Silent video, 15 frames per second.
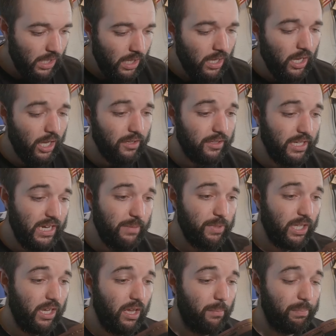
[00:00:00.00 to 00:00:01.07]
The name of
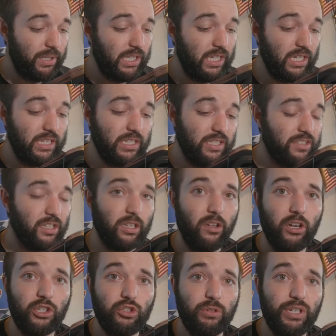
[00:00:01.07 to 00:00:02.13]
the company is
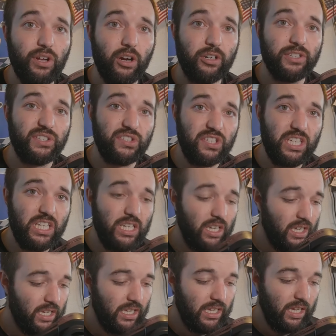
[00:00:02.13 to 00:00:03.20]
Luxury RC.
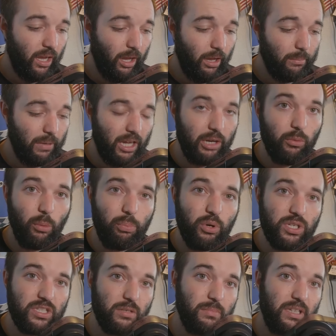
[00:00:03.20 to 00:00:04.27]
I will
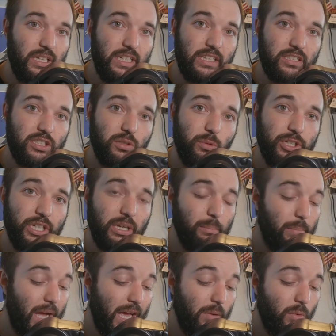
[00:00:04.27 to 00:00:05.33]
put some links to where you can
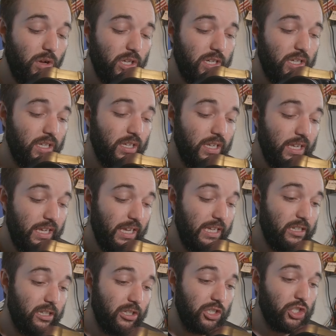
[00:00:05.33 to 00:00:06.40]
buy one
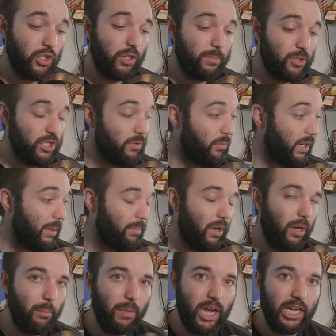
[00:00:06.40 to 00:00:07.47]
in the description. When I
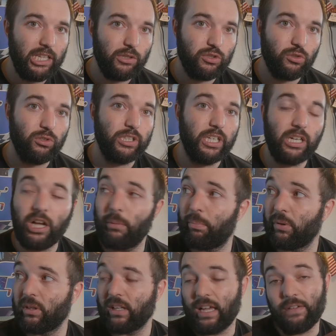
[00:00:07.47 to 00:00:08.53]
bought mine, there's only a
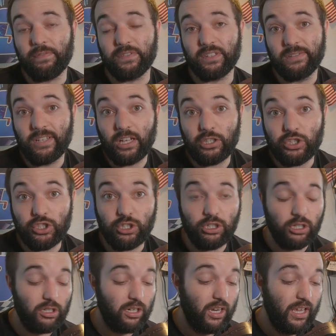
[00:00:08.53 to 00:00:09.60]
couple left. Not
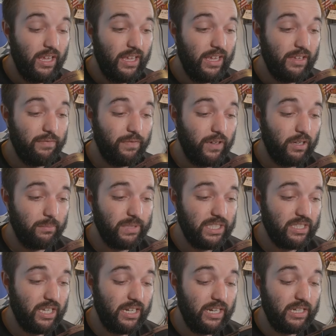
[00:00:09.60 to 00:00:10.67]
sure if he's
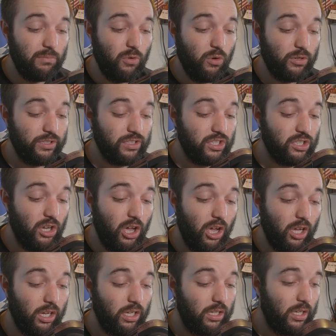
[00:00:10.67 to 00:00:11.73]
got any more in
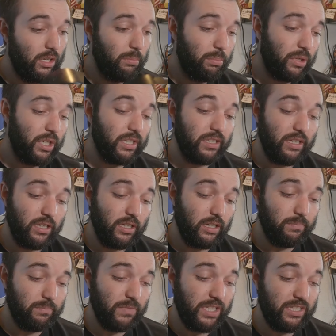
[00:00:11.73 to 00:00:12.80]
stock, but
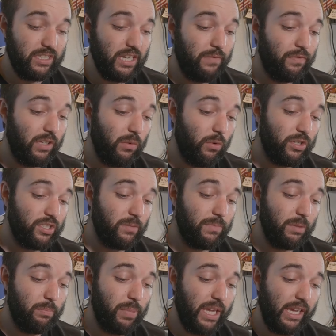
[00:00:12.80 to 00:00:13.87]
it's definitely worth
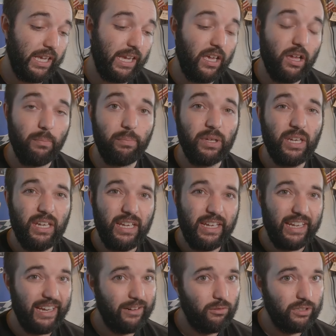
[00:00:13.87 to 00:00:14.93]
something picking up
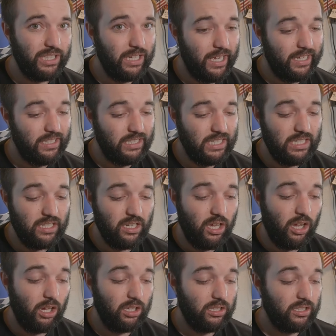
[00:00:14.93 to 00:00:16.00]
at only
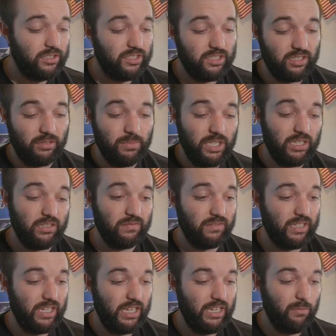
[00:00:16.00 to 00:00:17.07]
$19. I mean,
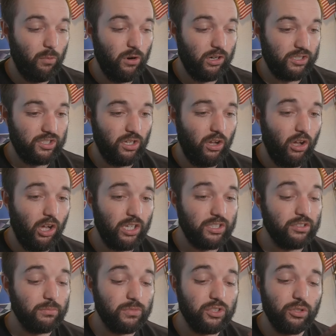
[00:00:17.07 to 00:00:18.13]
it works
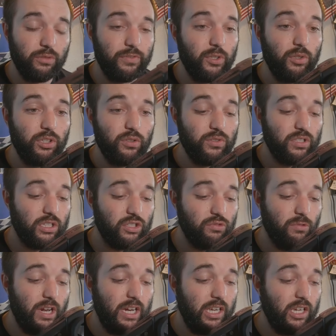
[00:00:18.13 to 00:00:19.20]
awesome. So if you use this
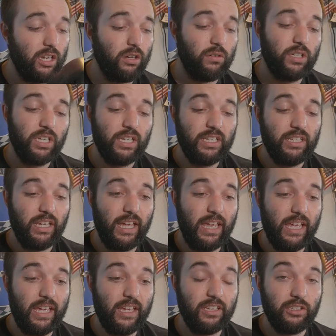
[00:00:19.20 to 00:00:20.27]
radio
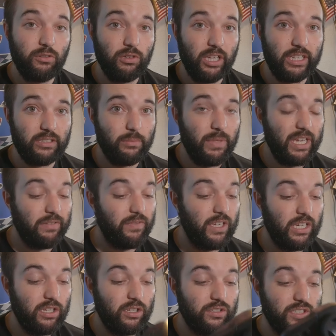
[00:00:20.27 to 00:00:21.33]
and you like to make
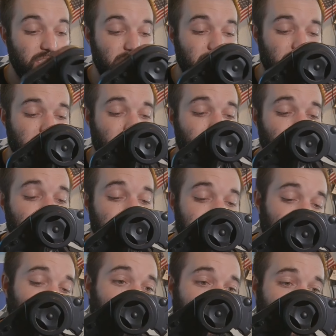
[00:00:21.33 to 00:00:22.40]
videos, this is definitely
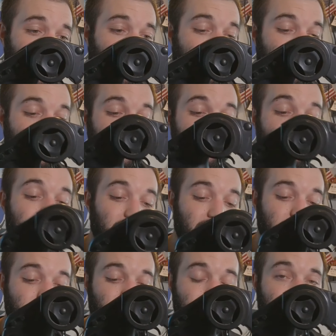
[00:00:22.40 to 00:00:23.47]
something that
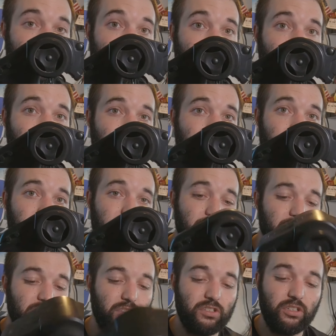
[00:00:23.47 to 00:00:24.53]
you would be interested
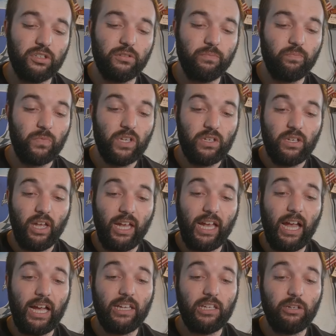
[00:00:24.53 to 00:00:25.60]
in. So I
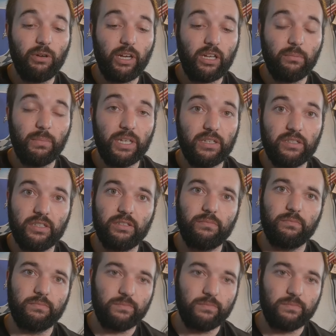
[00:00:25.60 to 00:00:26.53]
highly recommend it.